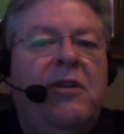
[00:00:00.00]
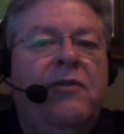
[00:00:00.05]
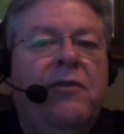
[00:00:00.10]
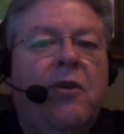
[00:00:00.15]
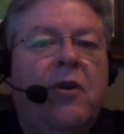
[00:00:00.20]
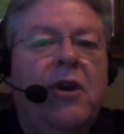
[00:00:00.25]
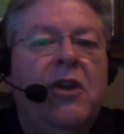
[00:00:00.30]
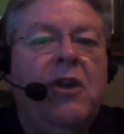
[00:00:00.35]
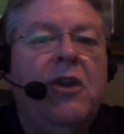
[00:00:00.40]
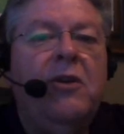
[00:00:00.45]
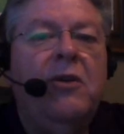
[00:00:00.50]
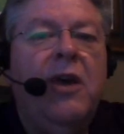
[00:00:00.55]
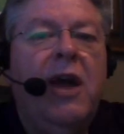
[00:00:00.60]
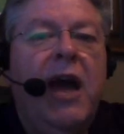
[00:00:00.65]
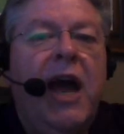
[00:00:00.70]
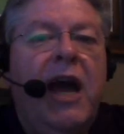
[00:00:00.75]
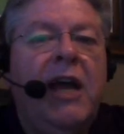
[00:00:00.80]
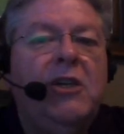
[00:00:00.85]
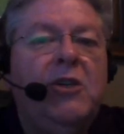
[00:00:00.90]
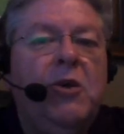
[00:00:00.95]
before you
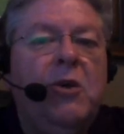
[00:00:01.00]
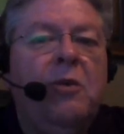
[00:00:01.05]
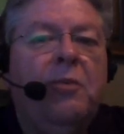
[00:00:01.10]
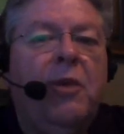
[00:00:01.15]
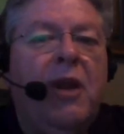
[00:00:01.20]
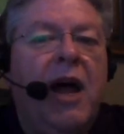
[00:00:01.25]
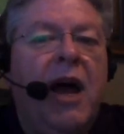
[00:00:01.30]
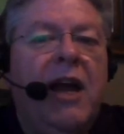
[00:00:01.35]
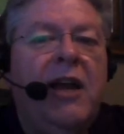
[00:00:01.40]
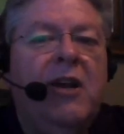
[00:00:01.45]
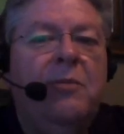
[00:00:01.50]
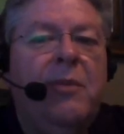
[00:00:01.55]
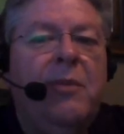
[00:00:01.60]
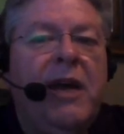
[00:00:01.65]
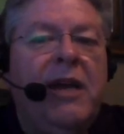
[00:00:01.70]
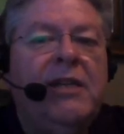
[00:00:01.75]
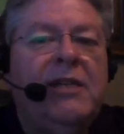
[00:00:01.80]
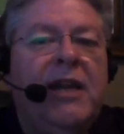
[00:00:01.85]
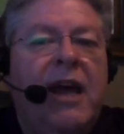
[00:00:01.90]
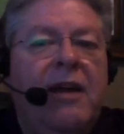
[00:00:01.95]
as you apply your
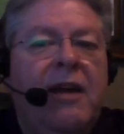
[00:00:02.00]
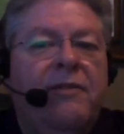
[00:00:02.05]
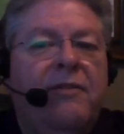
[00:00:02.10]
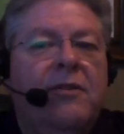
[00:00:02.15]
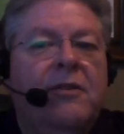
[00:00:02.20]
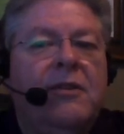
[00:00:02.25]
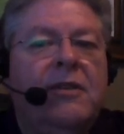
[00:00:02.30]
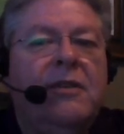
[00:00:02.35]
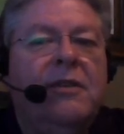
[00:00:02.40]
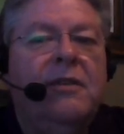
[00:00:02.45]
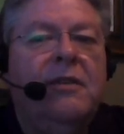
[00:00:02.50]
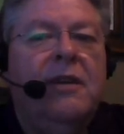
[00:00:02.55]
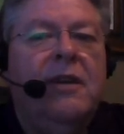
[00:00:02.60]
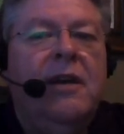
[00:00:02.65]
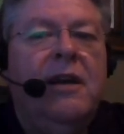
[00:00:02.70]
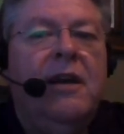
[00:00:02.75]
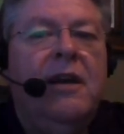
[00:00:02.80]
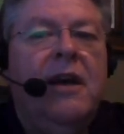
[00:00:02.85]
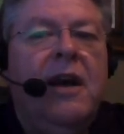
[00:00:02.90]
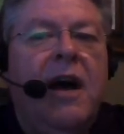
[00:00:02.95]
best efforts.
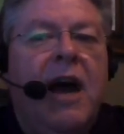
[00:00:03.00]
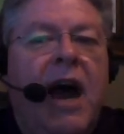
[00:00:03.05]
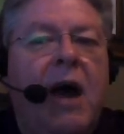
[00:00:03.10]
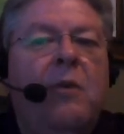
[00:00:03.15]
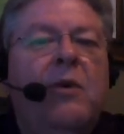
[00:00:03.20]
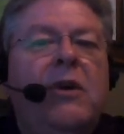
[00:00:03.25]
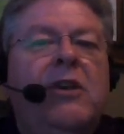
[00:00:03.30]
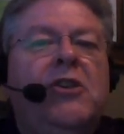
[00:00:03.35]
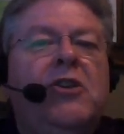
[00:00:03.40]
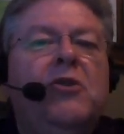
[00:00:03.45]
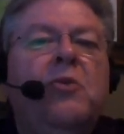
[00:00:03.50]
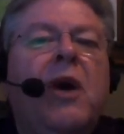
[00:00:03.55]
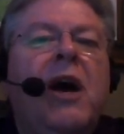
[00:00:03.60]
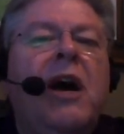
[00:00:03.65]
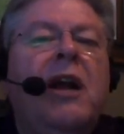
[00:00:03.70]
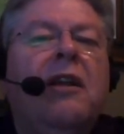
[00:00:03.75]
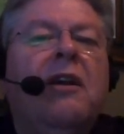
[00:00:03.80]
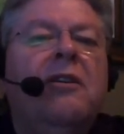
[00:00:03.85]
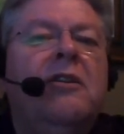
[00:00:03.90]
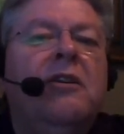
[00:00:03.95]
I wish you
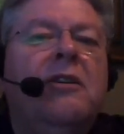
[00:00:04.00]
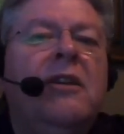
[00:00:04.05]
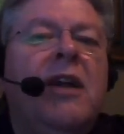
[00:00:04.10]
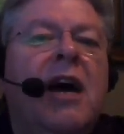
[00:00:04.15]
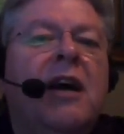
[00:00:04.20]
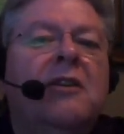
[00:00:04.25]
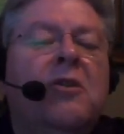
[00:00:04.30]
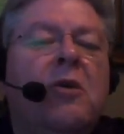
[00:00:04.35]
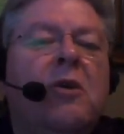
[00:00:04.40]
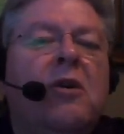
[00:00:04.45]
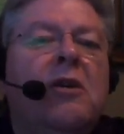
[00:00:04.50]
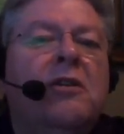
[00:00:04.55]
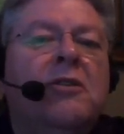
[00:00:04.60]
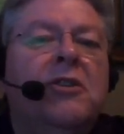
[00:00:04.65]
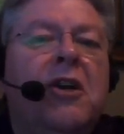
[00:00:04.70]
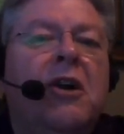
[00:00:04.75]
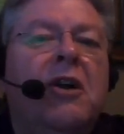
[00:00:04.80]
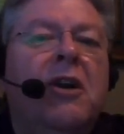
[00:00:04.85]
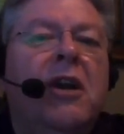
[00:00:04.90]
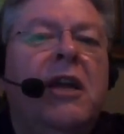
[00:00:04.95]
well on your doctoral
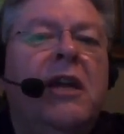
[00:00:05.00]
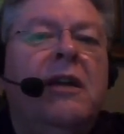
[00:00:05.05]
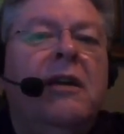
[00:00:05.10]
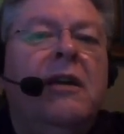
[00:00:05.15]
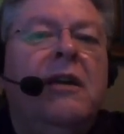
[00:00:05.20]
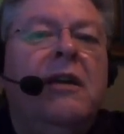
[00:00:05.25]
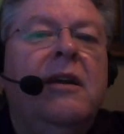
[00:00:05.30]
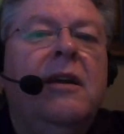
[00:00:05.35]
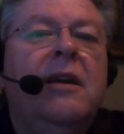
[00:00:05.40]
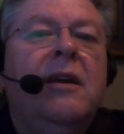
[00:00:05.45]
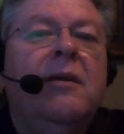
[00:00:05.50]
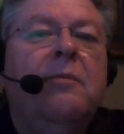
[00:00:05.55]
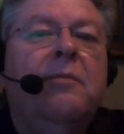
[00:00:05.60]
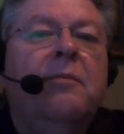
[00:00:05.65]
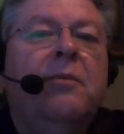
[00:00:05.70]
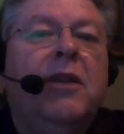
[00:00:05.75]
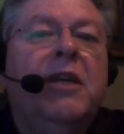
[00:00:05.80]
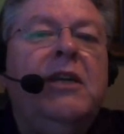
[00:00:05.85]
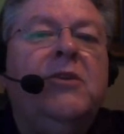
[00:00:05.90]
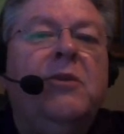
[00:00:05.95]
journey.
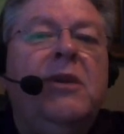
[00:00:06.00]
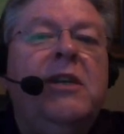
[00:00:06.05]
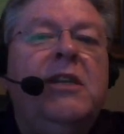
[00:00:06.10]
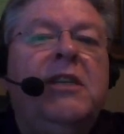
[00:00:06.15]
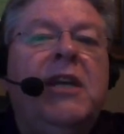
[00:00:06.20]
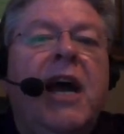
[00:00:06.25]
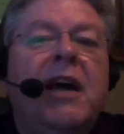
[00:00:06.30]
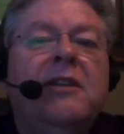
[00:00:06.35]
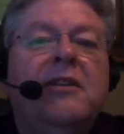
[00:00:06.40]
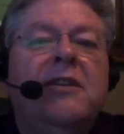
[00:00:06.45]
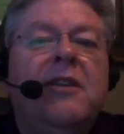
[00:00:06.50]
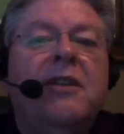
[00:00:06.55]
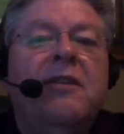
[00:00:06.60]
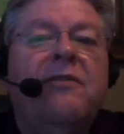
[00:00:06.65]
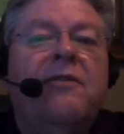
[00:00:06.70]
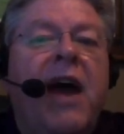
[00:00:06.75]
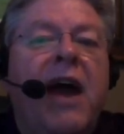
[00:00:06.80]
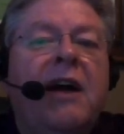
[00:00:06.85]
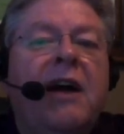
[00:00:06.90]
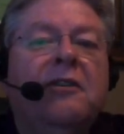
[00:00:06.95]
Please reach out to
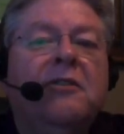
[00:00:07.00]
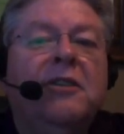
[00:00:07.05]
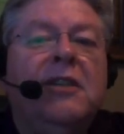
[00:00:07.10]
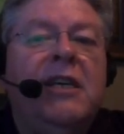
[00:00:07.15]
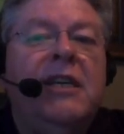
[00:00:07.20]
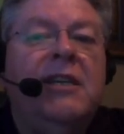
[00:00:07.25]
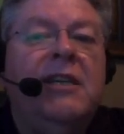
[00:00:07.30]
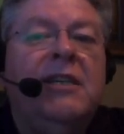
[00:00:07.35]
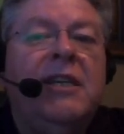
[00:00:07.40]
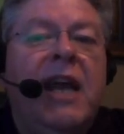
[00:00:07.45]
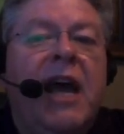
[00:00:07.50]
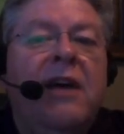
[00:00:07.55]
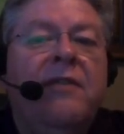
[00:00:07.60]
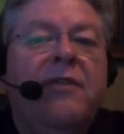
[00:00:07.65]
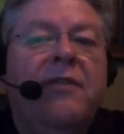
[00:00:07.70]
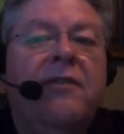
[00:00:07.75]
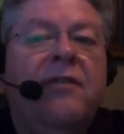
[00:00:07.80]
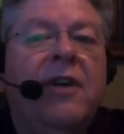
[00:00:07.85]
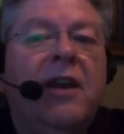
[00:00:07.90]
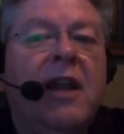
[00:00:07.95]
the faculty and
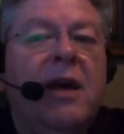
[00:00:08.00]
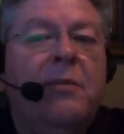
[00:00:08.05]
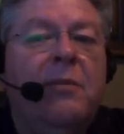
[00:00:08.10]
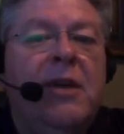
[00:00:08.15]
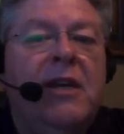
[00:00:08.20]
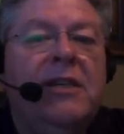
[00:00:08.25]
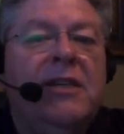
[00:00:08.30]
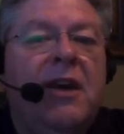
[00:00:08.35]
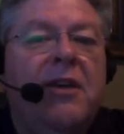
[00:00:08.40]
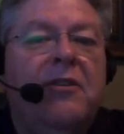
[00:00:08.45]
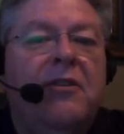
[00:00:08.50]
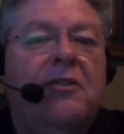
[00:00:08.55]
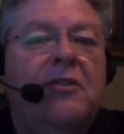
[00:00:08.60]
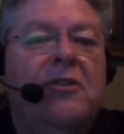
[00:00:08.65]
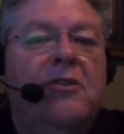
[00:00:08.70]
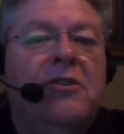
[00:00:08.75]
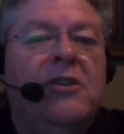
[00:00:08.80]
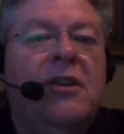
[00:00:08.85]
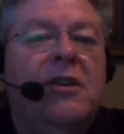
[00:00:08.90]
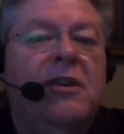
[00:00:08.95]
staff of Columbia
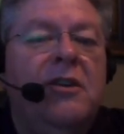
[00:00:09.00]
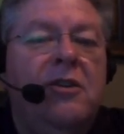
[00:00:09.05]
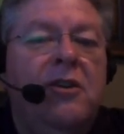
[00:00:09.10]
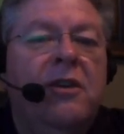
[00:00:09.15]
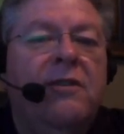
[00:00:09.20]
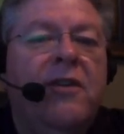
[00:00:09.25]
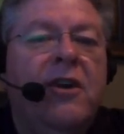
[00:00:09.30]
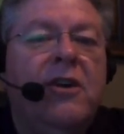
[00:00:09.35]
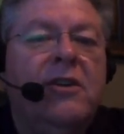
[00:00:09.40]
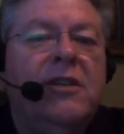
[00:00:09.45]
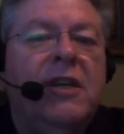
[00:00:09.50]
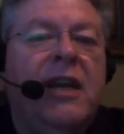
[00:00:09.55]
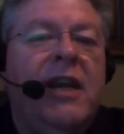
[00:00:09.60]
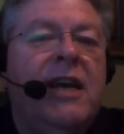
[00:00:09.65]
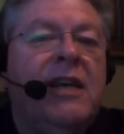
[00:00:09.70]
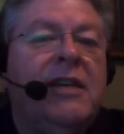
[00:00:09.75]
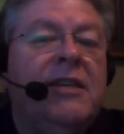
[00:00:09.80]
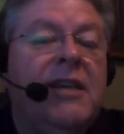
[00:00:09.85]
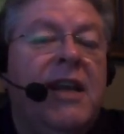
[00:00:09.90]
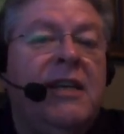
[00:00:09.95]
Southern
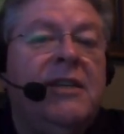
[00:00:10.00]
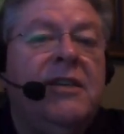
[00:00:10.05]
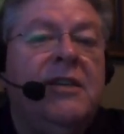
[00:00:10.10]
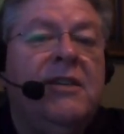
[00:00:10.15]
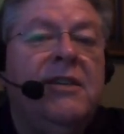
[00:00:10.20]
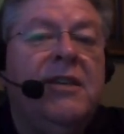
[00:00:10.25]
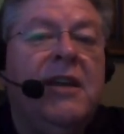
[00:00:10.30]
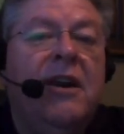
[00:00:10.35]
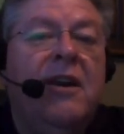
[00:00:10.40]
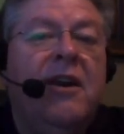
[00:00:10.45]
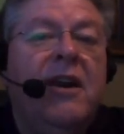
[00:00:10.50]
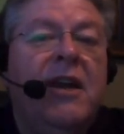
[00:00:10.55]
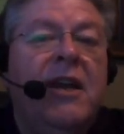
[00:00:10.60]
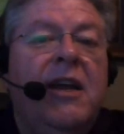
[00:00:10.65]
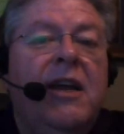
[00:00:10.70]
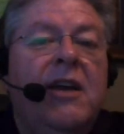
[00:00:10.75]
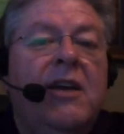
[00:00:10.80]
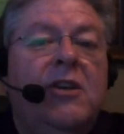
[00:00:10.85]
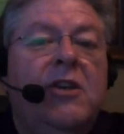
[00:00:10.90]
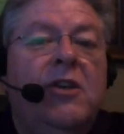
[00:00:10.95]
University as necessary
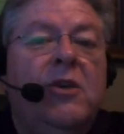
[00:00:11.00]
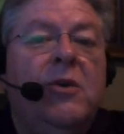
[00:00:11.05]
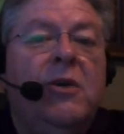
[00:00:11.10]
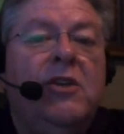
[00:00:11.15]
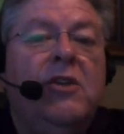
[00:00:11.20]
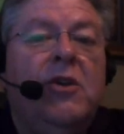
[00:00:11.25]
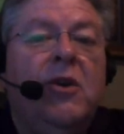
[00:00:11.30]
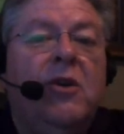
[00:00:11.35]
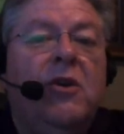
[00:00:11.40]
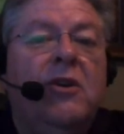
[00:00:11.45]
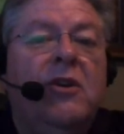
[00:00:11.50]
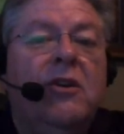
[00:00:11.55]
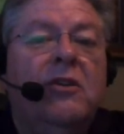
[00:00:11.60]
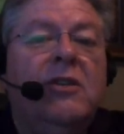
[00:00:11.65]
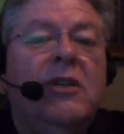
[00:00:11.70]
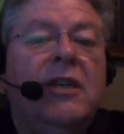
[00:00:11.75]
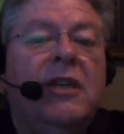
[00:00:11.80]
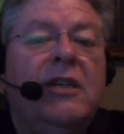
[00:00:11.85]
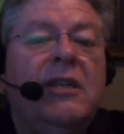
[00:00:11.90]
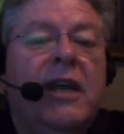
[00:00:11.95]
to ensure
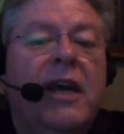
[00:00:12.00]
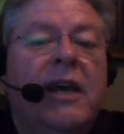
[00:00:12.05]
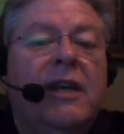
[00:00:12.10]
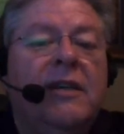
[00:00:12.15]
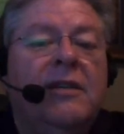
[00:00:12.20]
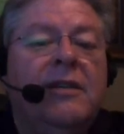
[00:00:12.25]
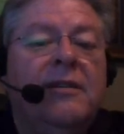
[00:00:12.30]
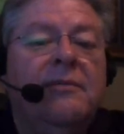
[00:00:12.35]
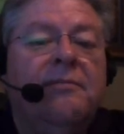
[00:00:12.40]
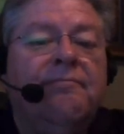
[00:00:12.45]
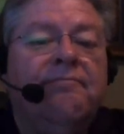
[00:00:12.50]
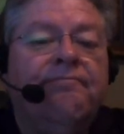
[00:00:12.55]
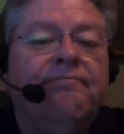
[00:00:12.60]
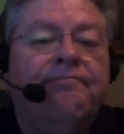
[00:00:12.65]
your success.